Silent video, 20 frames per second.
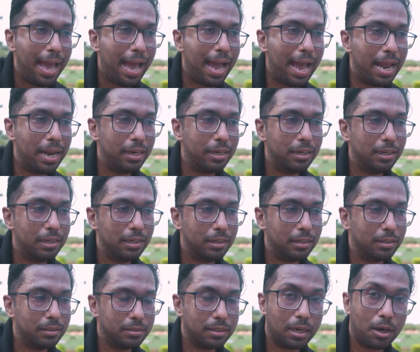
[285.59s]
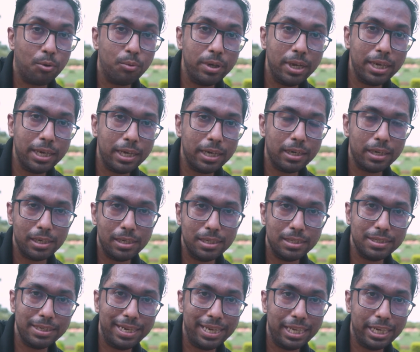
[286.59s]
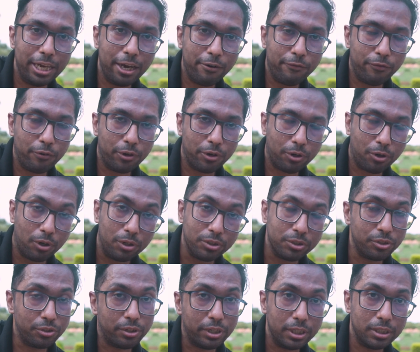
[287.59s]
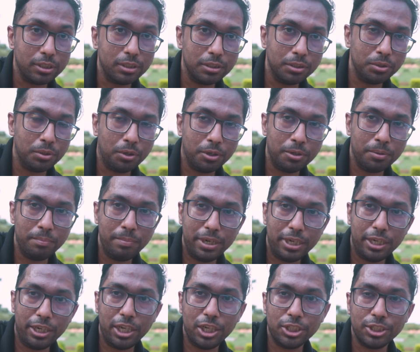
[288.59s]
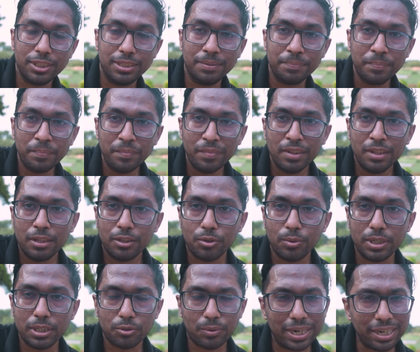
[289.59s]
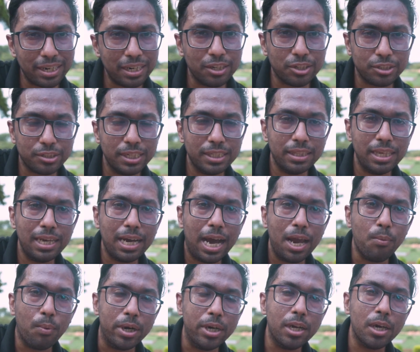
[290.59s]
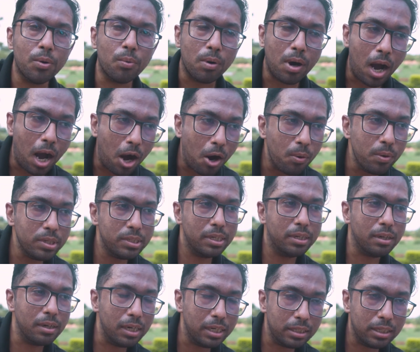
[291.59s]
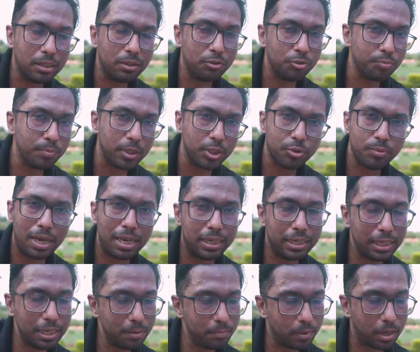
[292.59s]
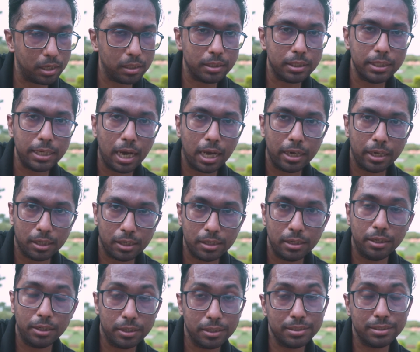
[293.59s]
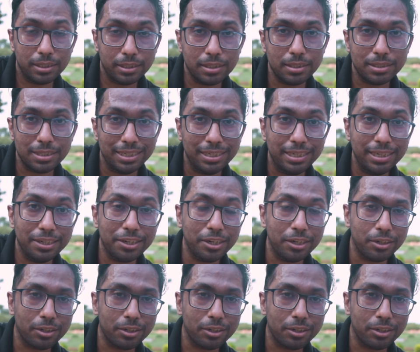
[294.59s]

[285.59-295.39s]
and surrounding it is area for concentration or meditation. So it's quite an interesting thing. I wonder how is it related to spirituality, but yeah, it is indeed an